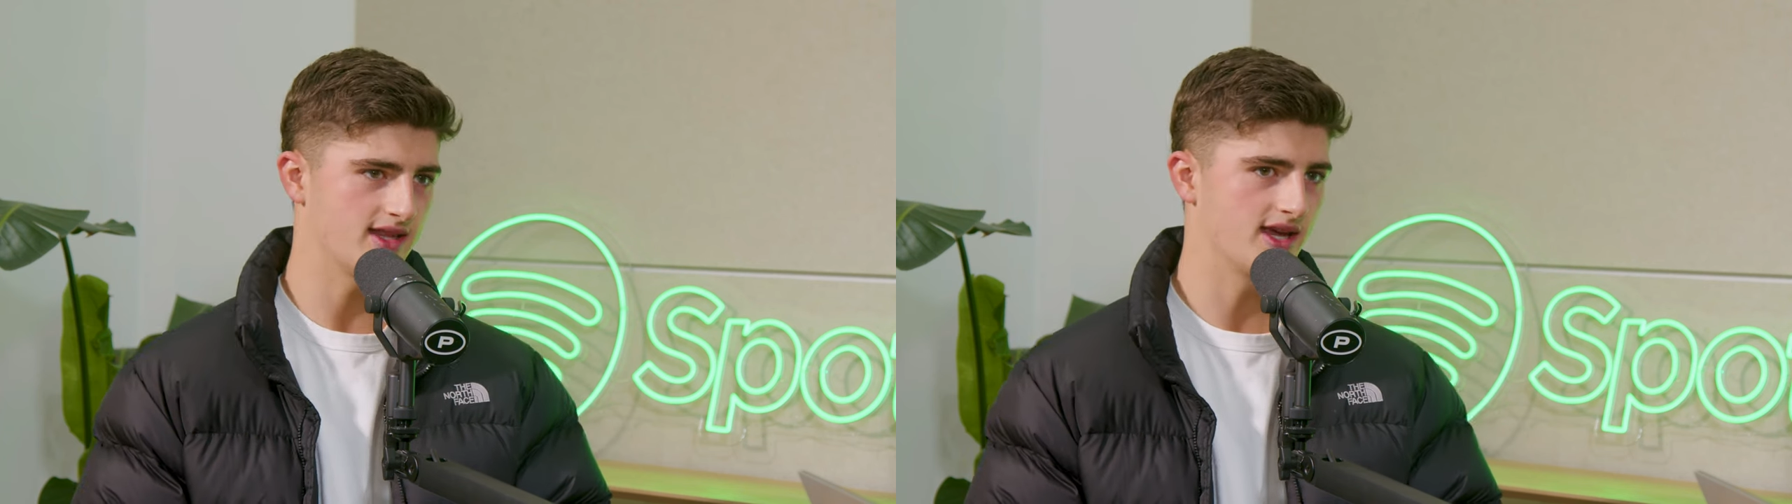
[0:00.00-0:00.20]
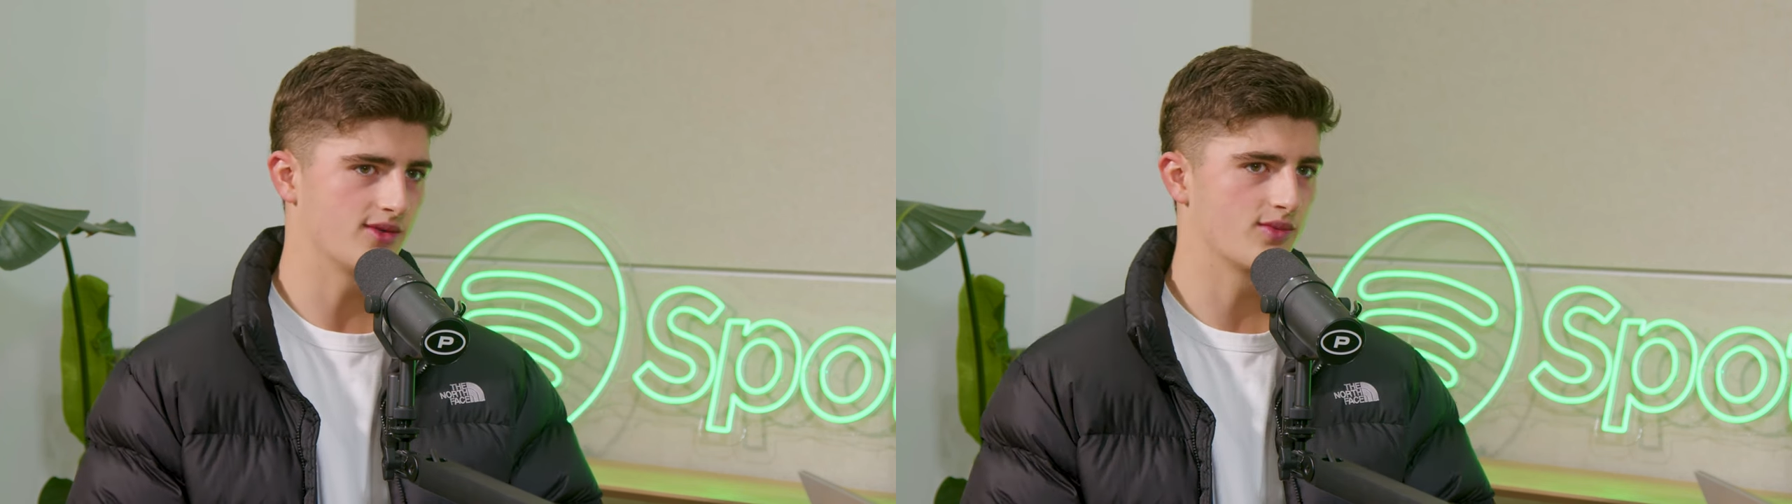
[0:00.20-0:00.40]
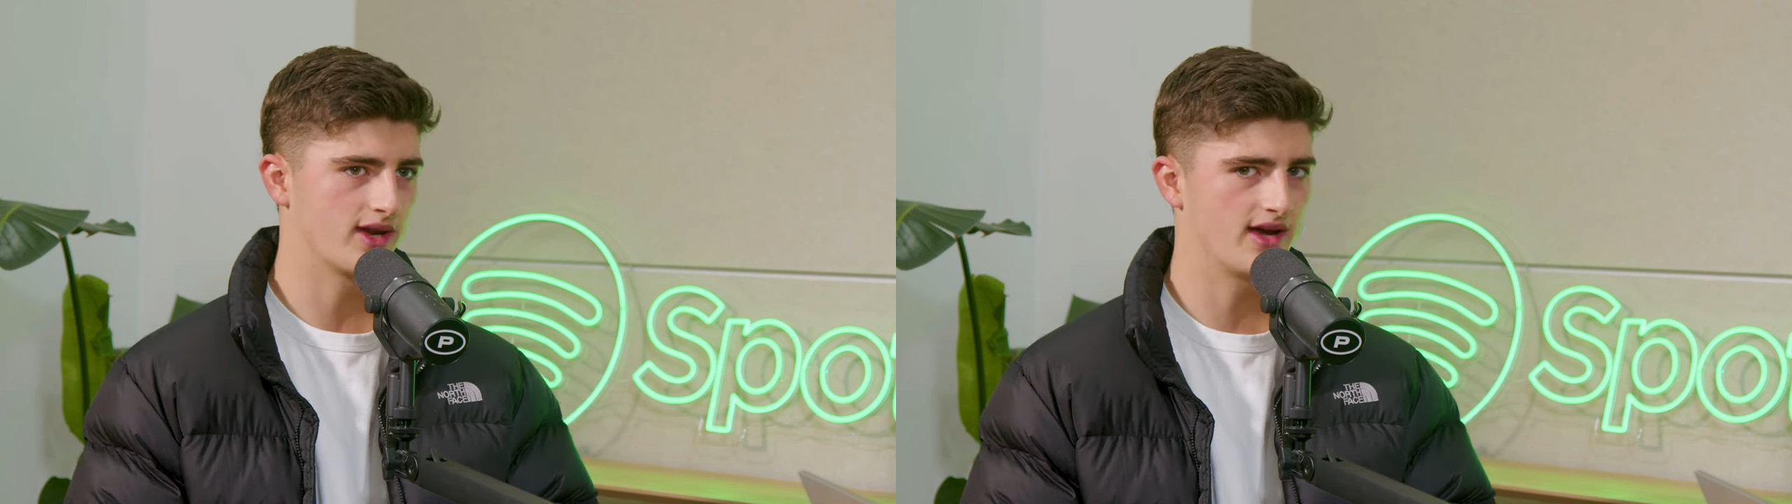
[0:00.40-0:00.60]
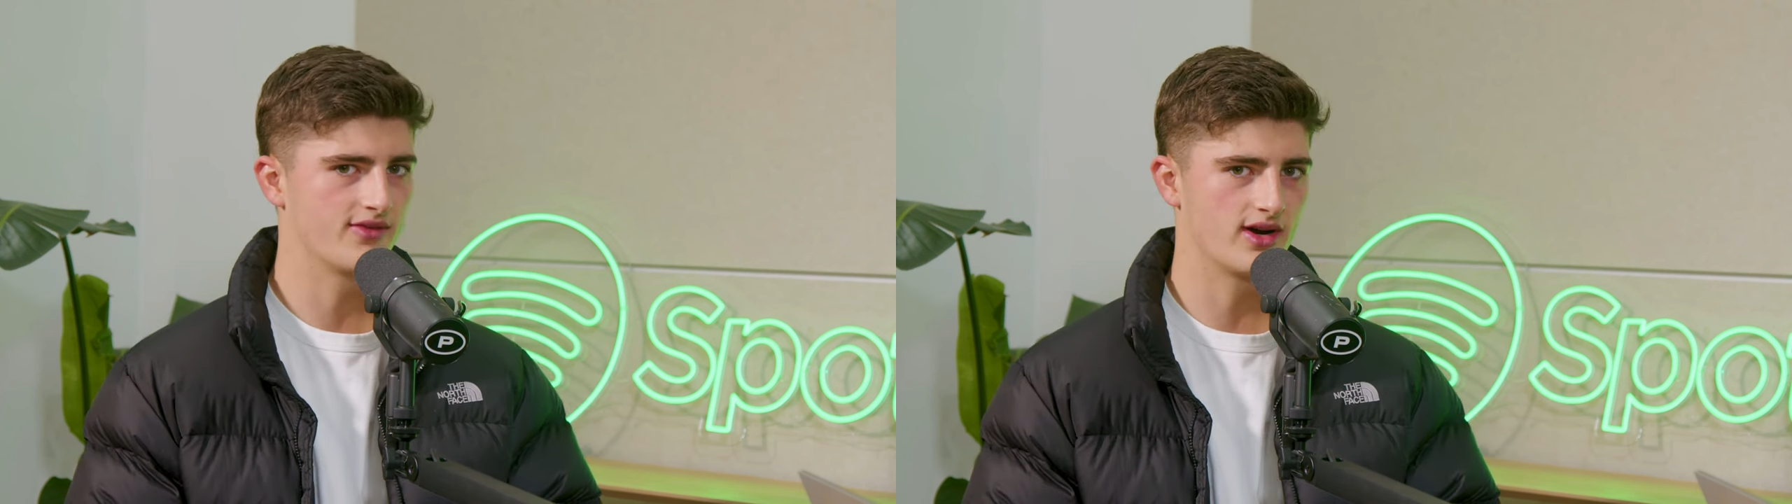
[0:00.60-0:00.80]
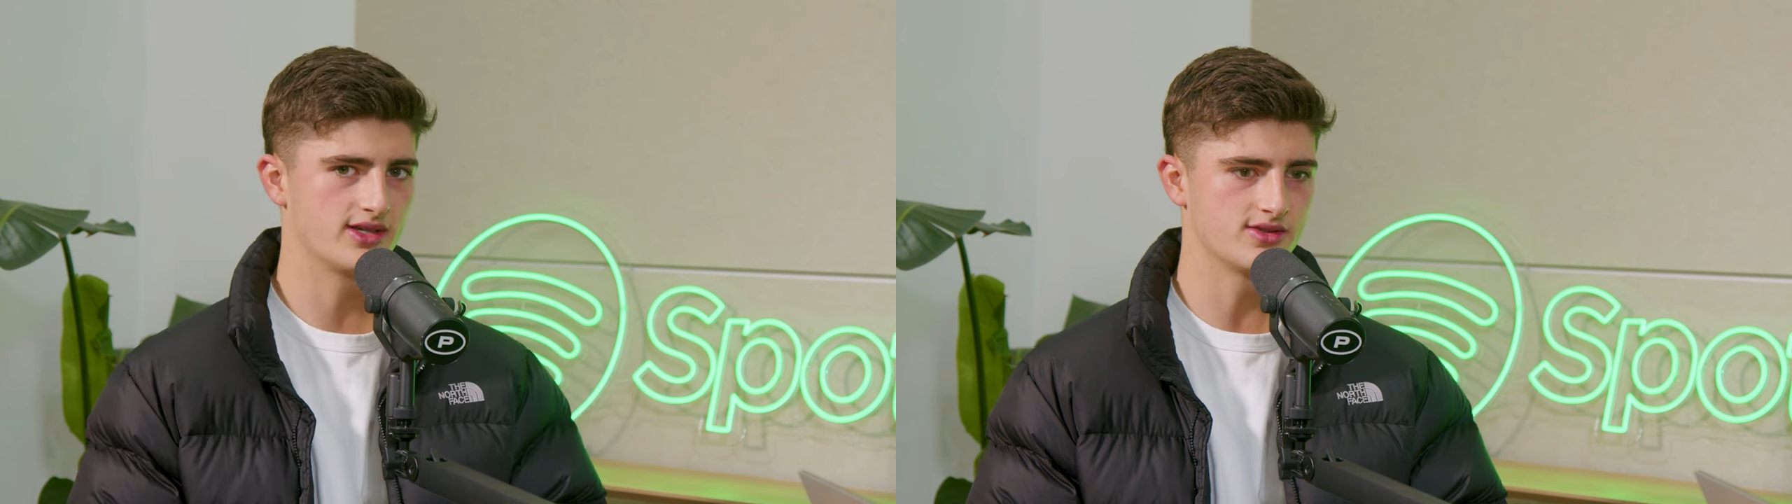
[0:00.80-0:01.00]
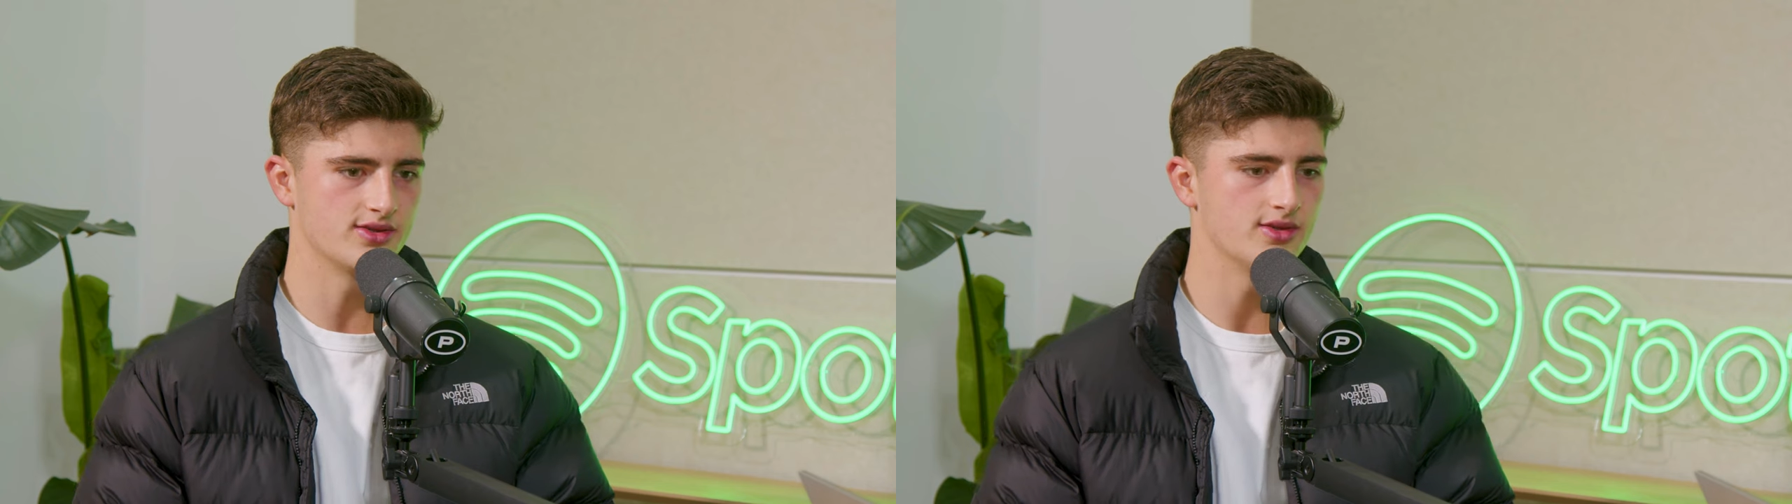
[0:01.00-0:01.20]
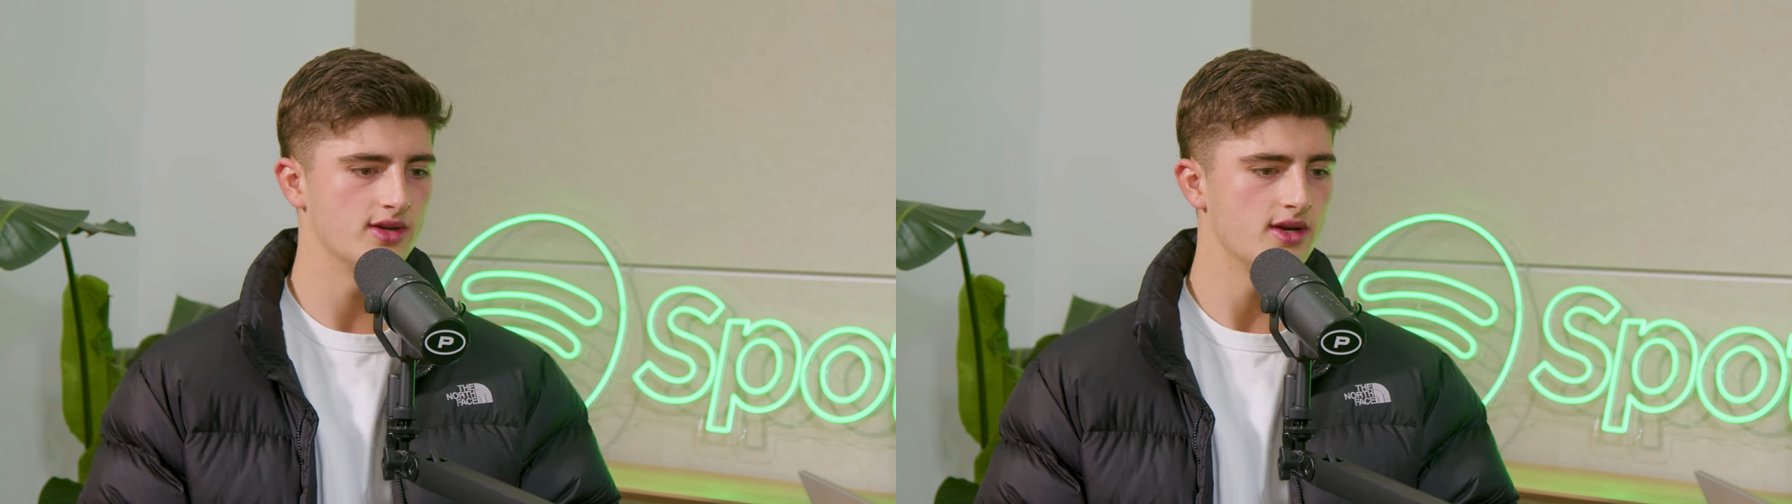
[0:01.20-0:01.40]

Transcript: and then whenever I do